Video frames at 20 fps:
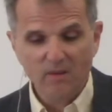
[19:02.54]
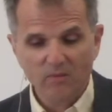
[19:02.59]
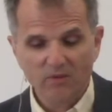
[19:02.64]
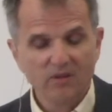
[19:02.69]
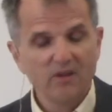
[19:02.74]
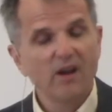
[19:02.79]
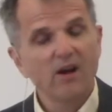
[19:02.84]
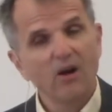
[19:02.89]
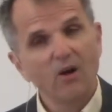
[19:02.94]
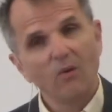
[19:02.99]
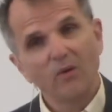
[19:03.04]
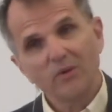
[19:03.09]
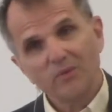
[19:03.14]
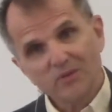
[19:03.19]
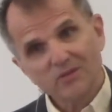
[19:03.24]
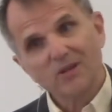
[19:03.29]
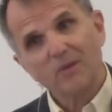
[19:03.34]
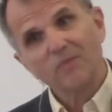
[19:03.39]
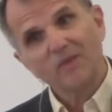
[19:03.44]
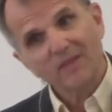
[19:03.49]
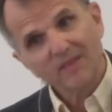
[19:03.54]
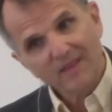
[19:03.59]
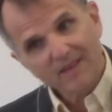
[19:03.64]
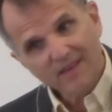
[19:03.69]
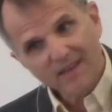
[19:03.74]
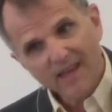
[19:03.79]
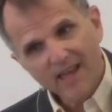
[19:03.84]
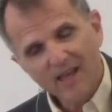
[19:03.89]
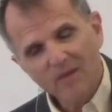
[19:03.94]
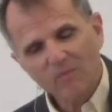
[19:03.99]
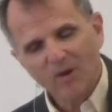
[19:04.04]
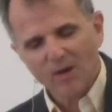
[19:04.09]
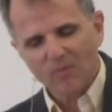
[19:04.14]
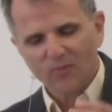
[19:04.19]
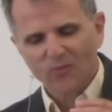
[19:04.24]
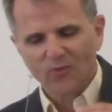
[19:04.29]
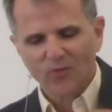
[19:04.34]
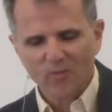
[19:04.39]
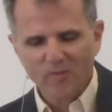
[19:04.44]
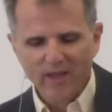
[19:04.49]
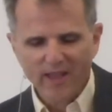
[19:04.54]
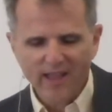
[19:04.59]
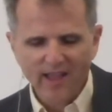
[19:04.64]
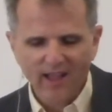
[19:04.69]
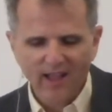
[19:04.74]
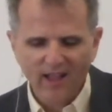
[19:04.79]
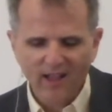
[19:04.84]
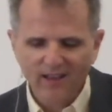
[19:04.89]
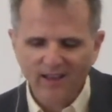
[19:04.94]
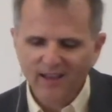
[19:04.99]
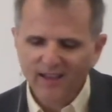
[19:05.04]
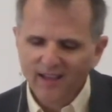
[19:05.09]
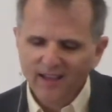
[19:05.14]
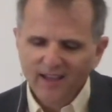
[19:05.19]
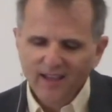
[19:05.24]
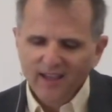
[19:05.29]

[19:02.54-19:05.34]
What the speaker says: No, it was something that came up from hell.